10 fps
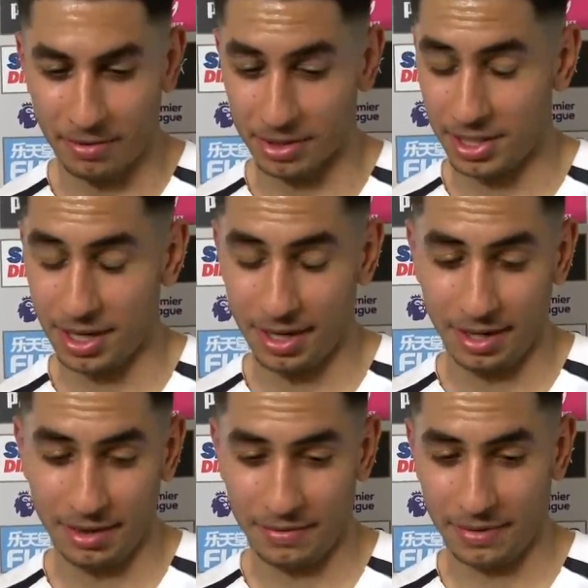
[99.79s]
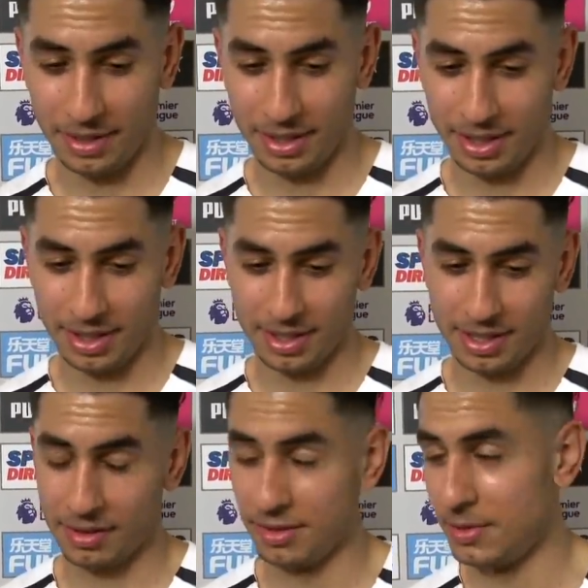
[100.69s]
Tenerife in the
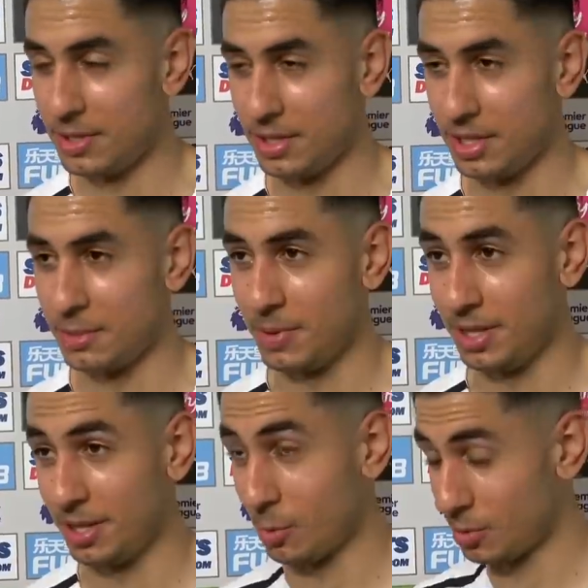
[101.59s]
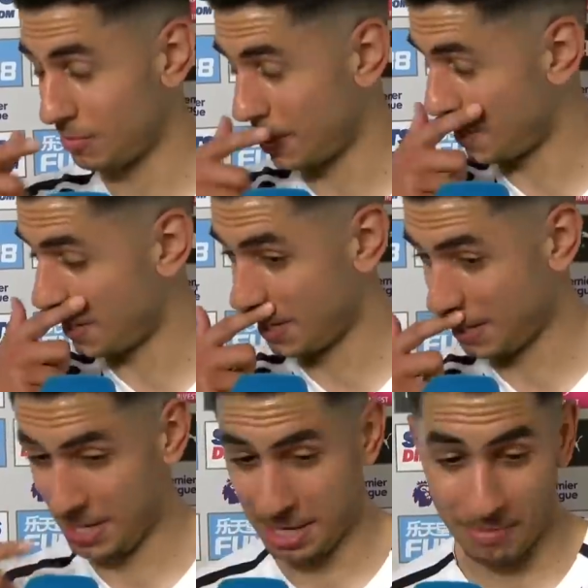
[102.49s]
second division in Spain. That was my
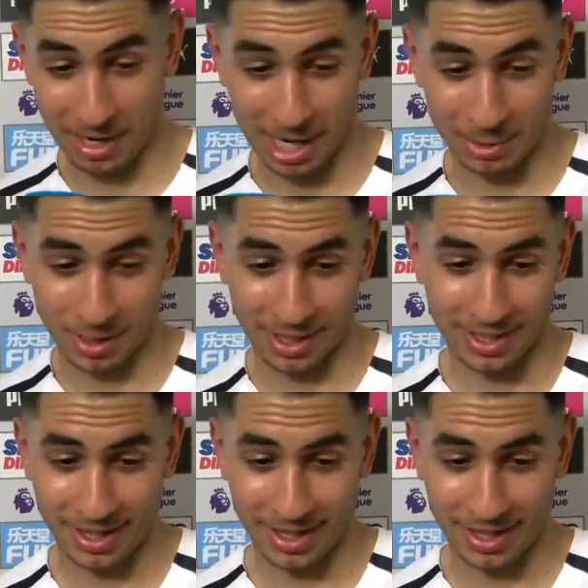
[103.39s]
last one.